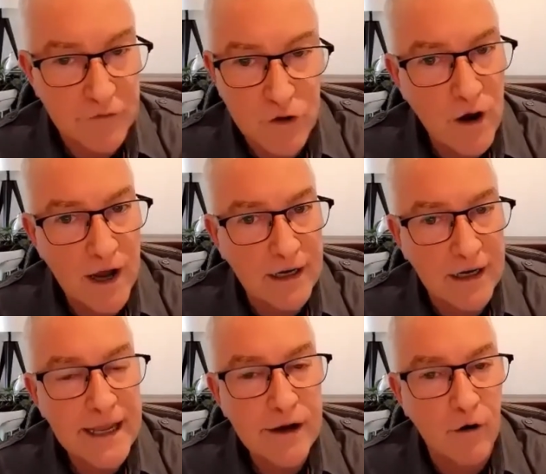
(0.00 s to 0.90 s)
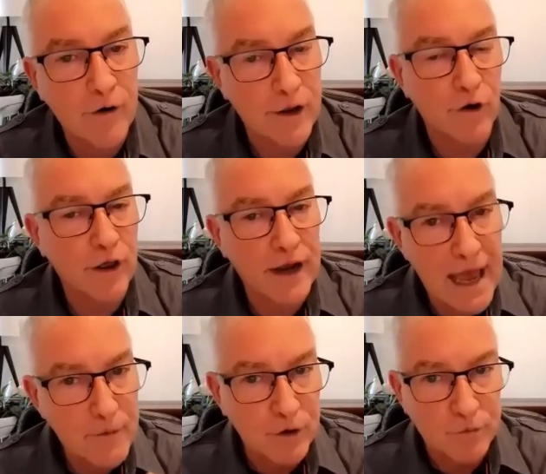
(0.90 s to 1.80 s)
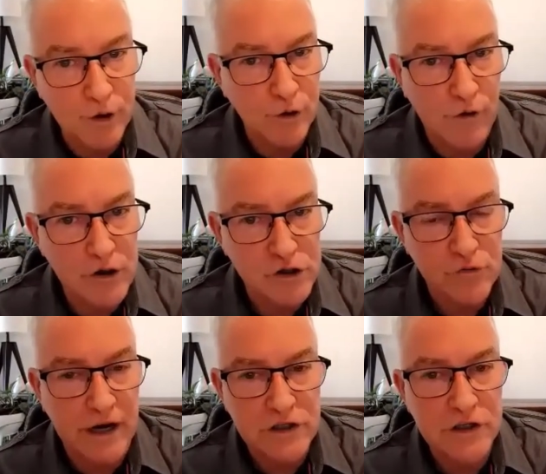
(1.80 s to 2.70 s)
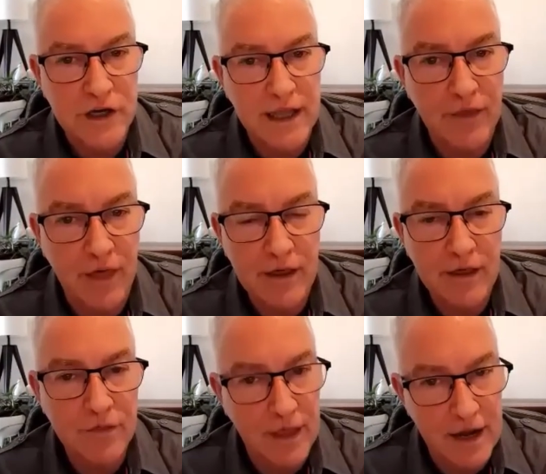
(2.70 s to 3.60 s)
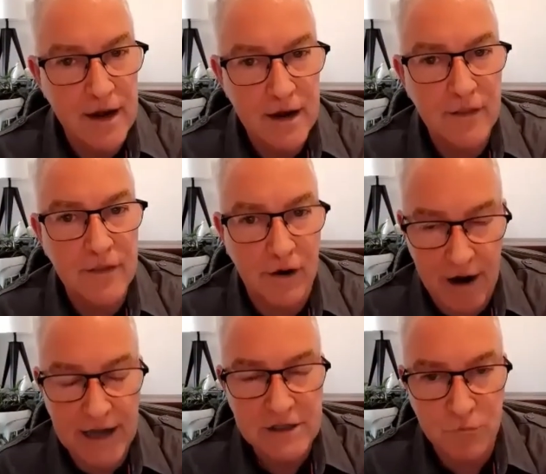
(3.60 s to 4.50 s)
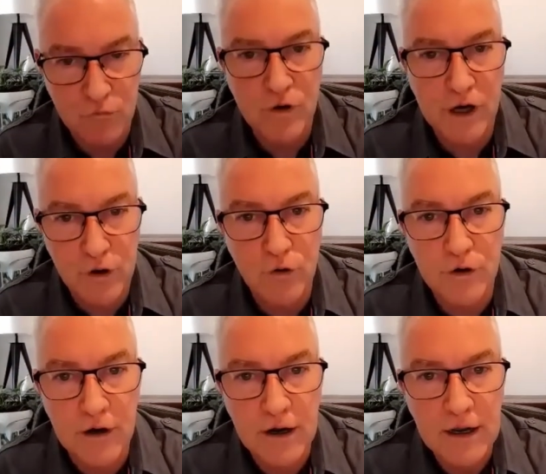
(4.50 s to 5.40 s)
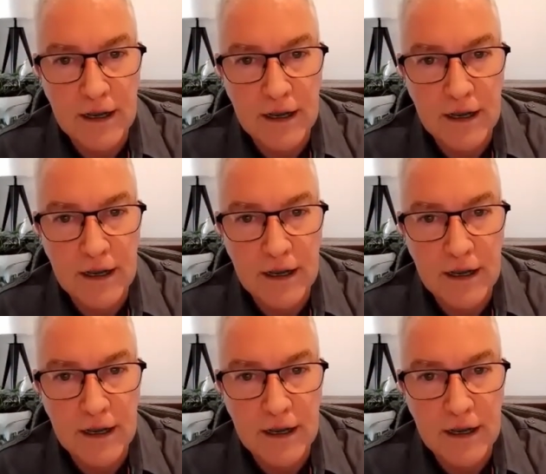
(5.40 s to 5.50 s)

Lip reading: If you aren't clear on that, you're not able to put your own strategy together, then there are some really good